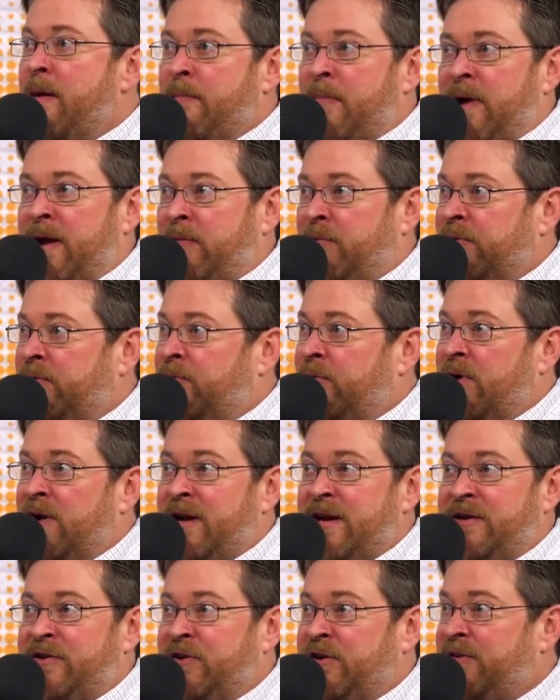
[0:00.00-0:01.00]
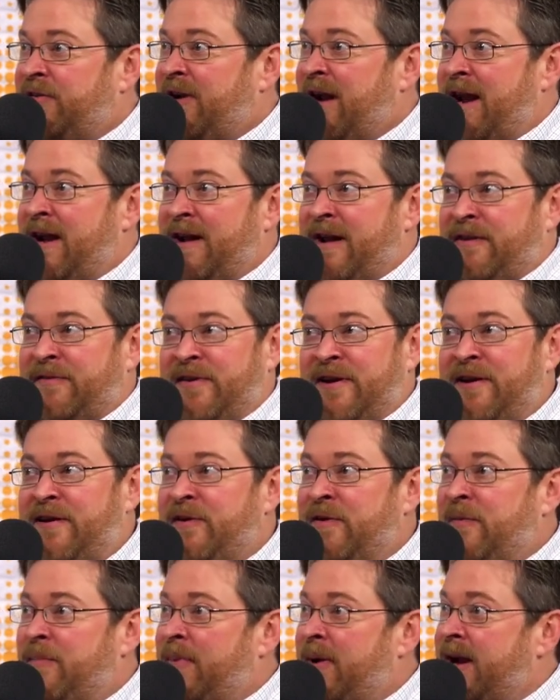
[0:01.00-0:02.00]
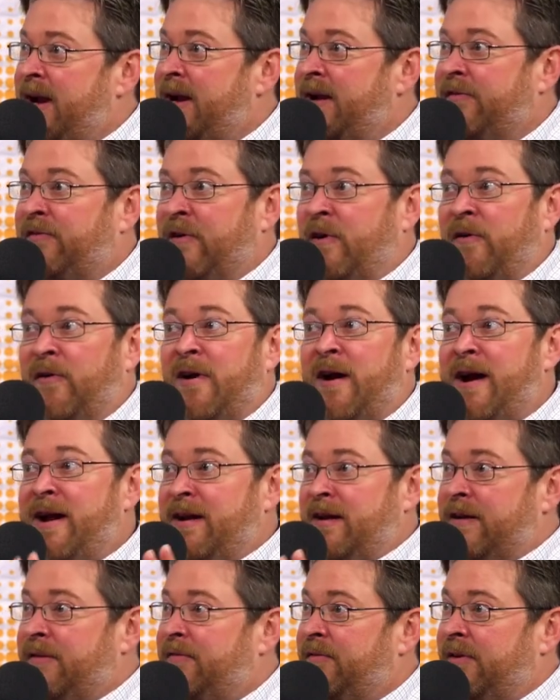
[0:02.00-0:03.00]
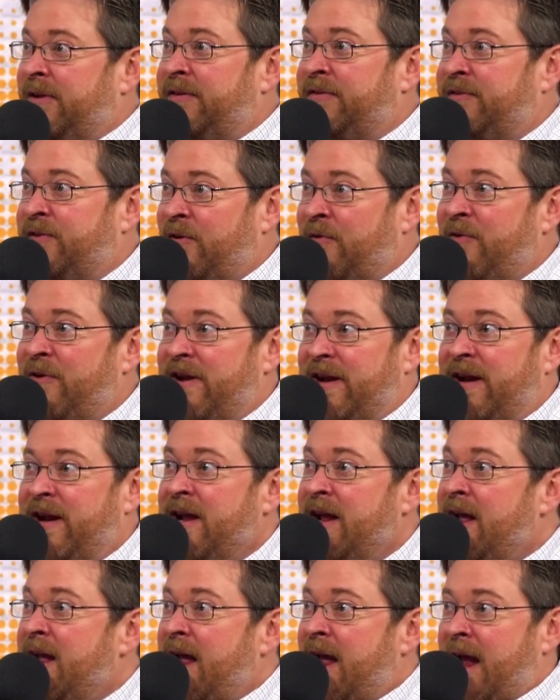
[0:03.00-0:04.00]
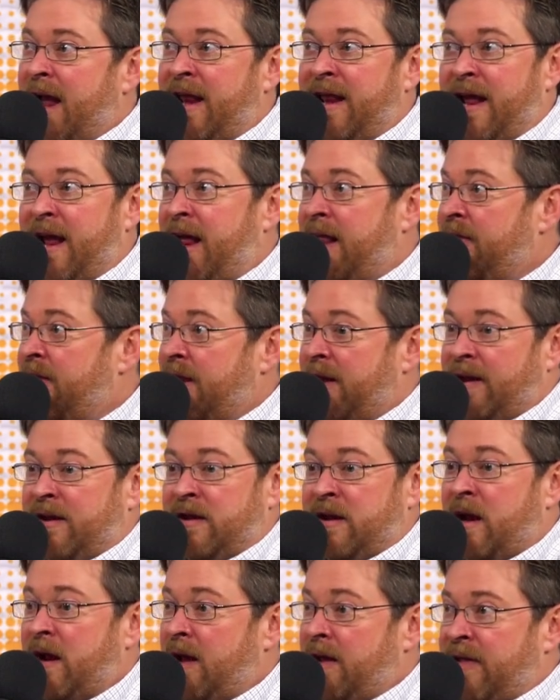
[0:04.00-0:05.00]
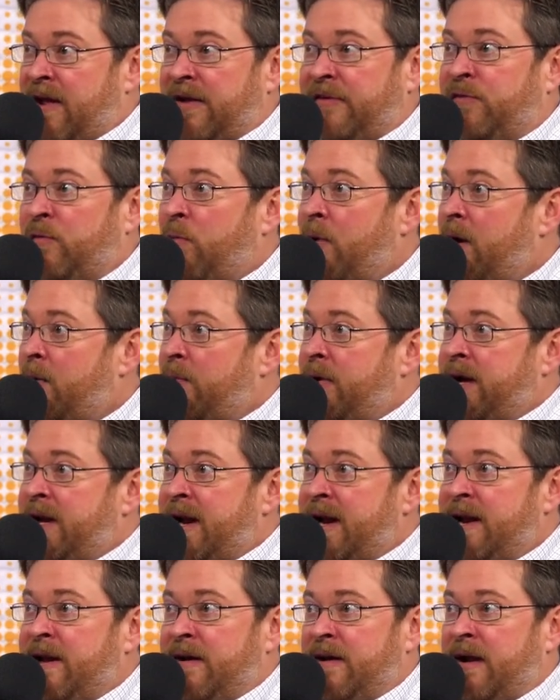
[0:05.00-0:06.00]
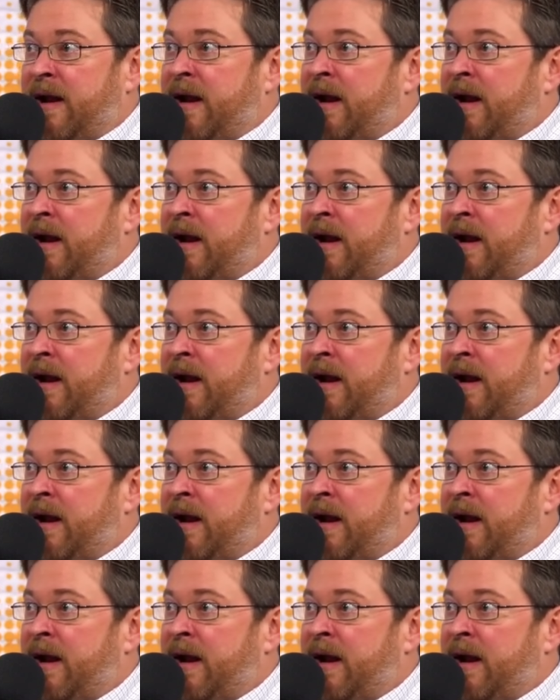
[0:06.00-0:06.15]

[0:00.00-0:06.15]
But it was really just kind of seat of your pants. All right, let's start it. Somebody needs it. Let's go fill it. And that's the way we did it.